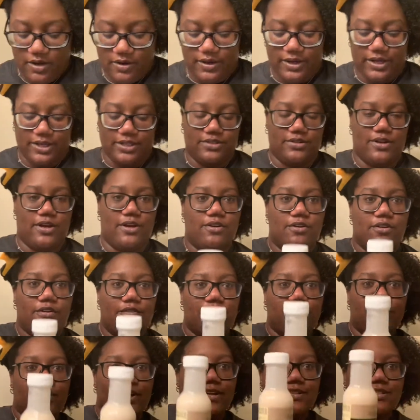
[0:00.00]
Okay, so I don't know if
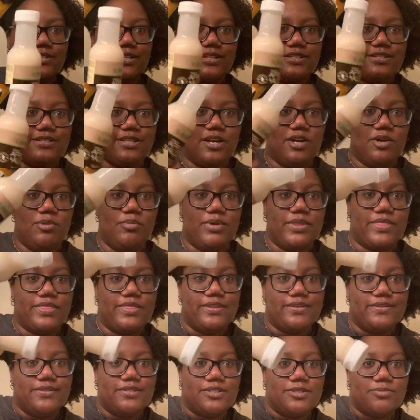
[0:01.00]
you guys can tell, but
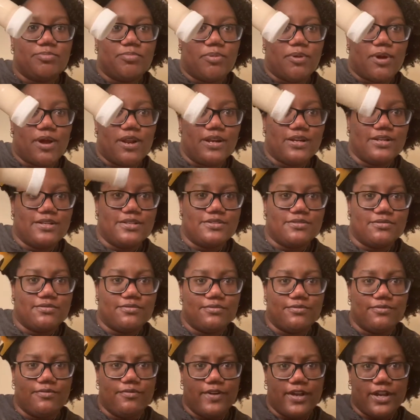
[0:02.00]
this product is
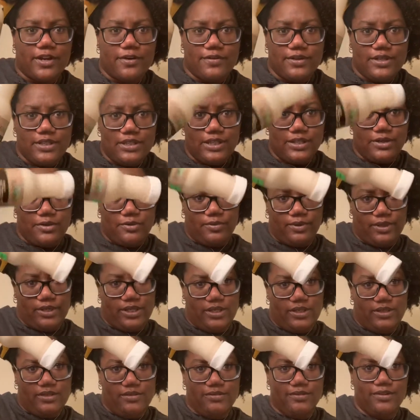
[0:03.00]
very
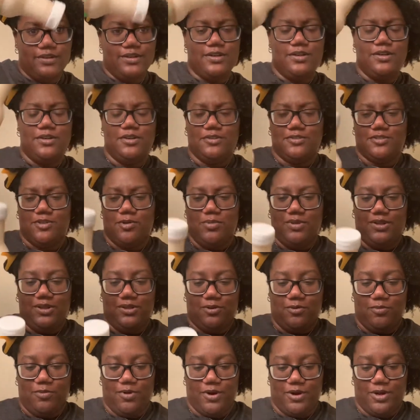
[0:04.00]
liquidy. So I'm a
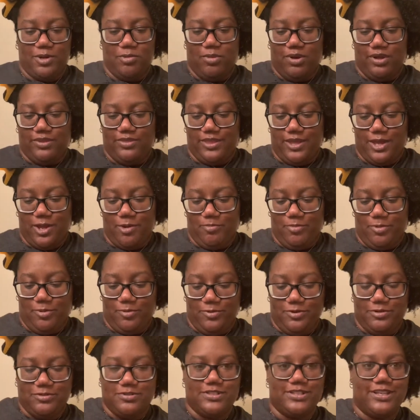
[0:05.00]
little worried about that, but
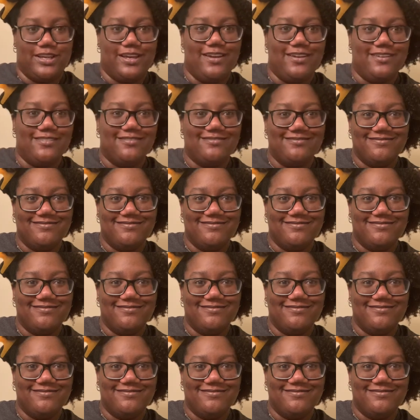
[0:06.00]
we'll see.